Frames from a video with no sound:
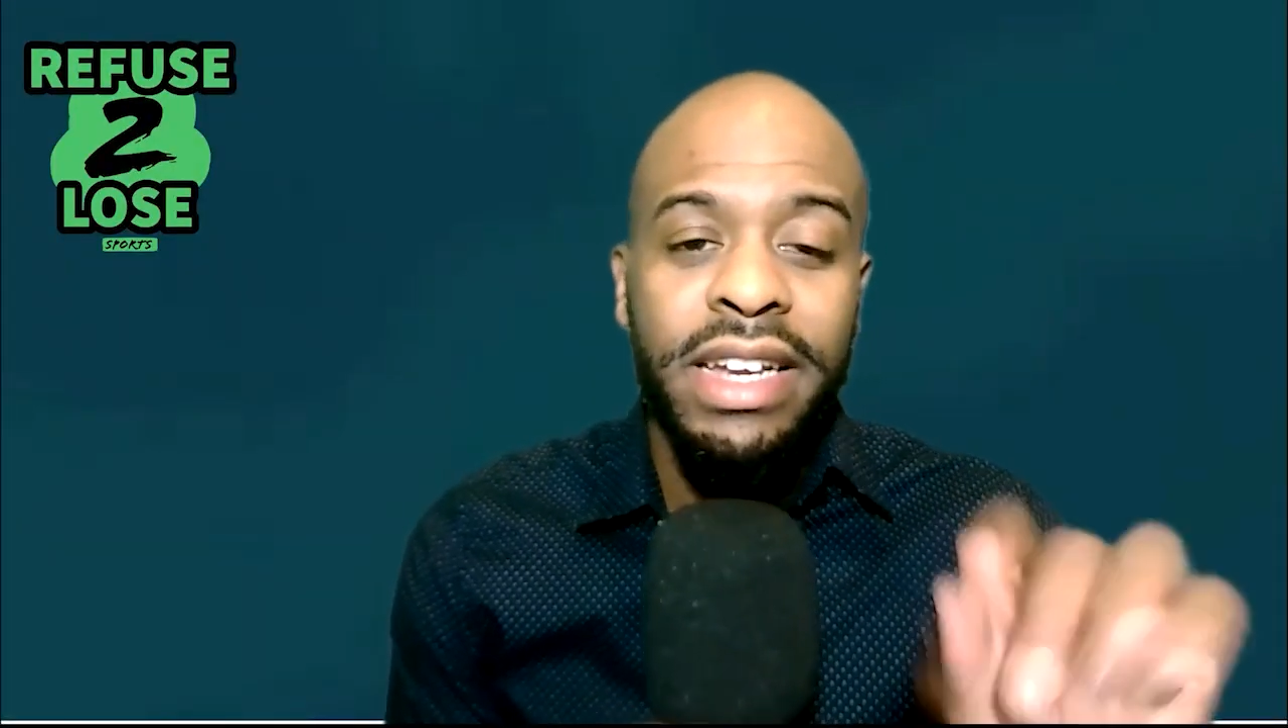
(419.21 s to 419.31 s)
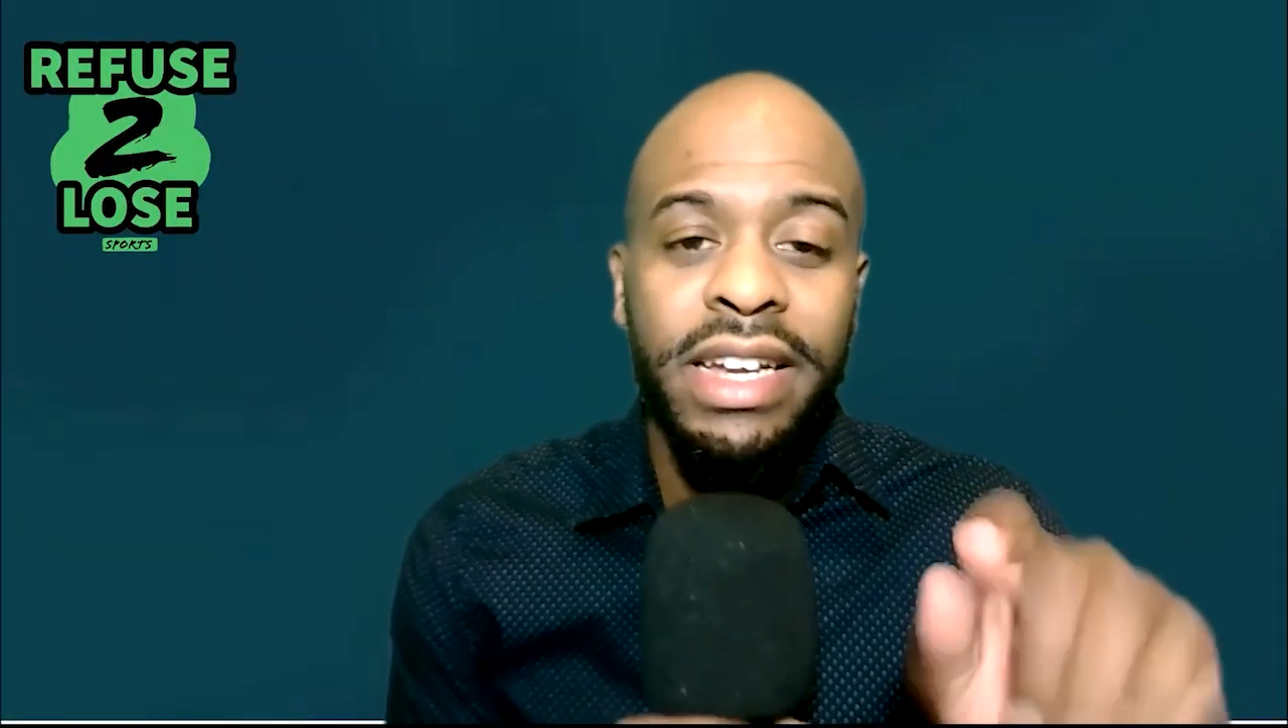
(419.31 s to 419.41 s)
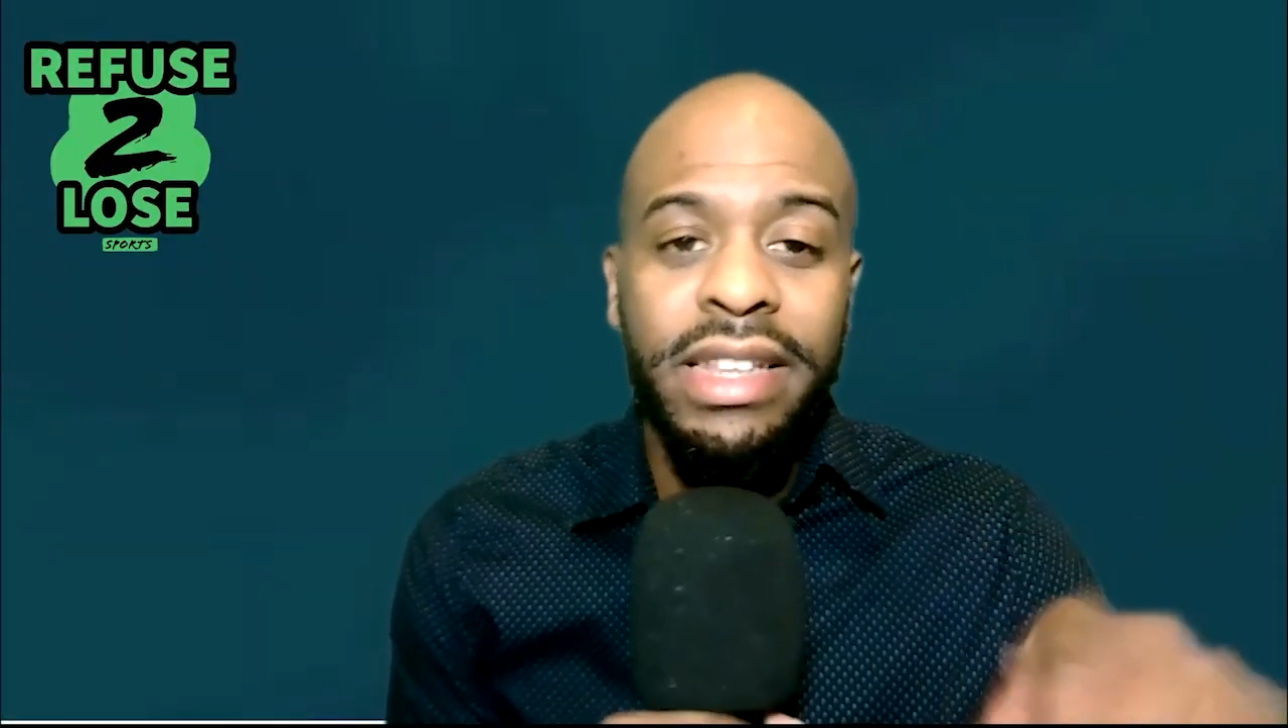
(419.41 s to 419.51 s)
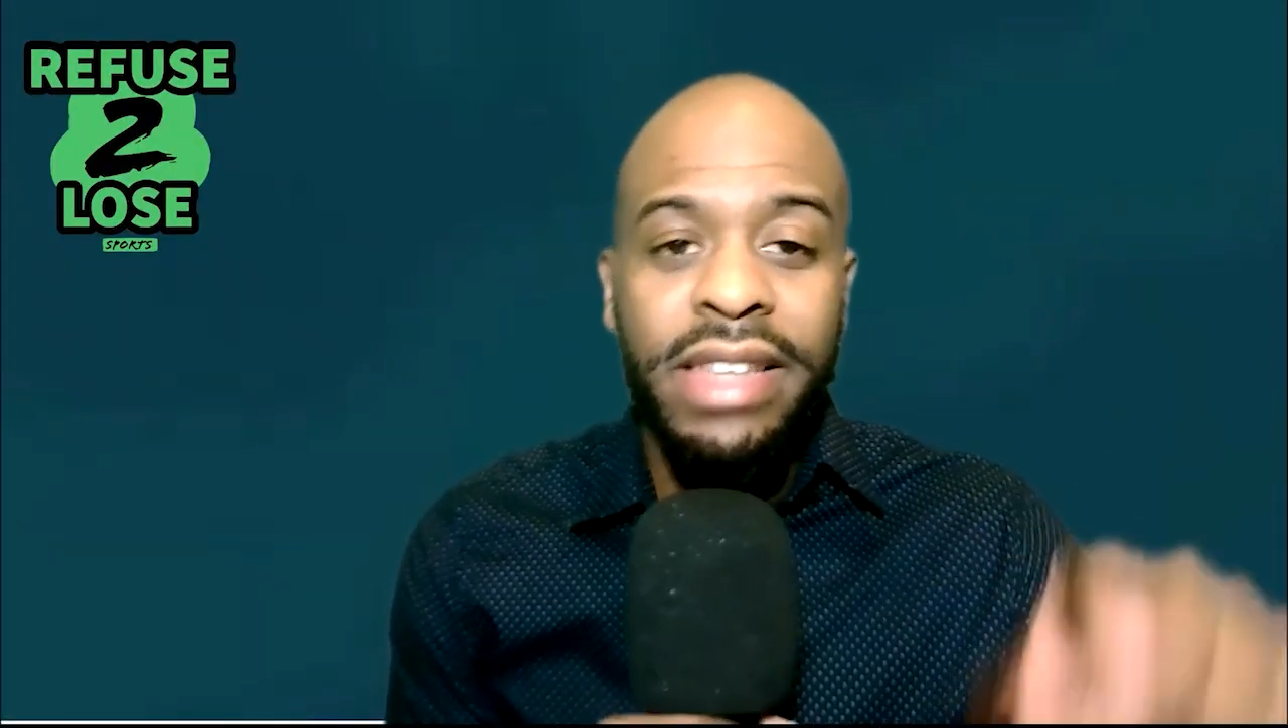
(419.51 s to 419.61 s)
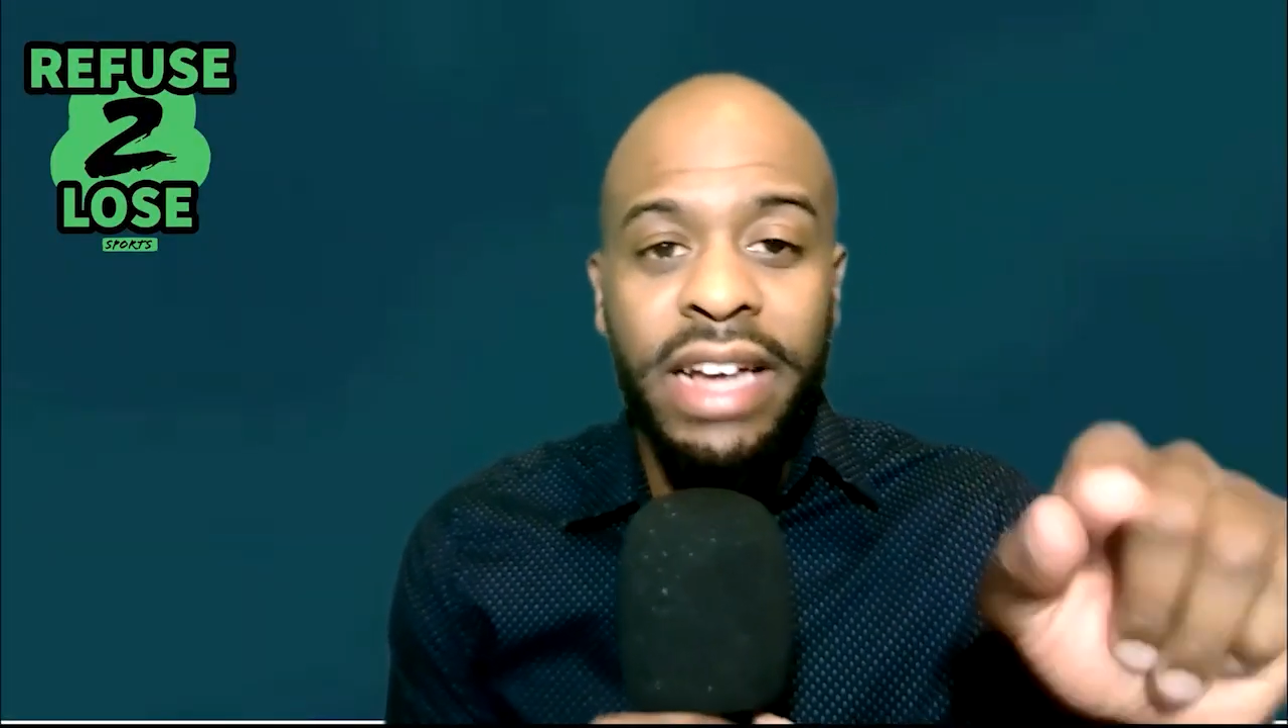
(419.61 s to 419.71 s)

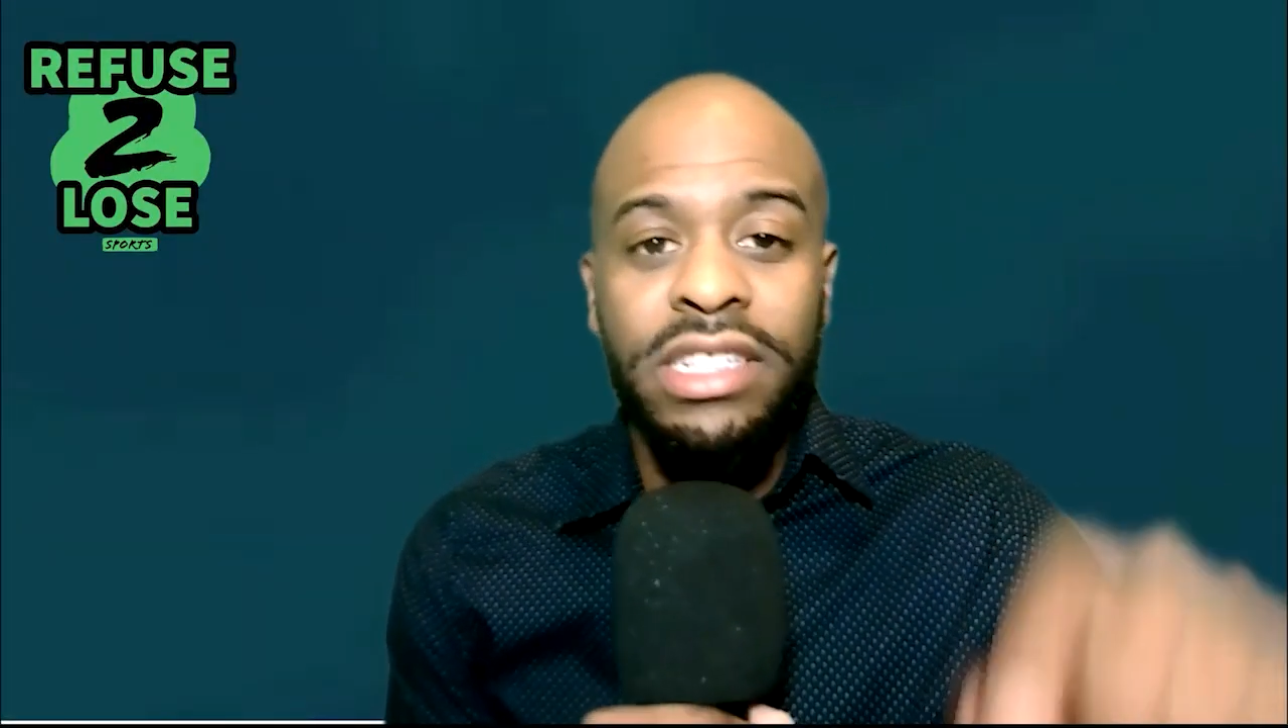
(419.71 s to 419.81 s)
hit that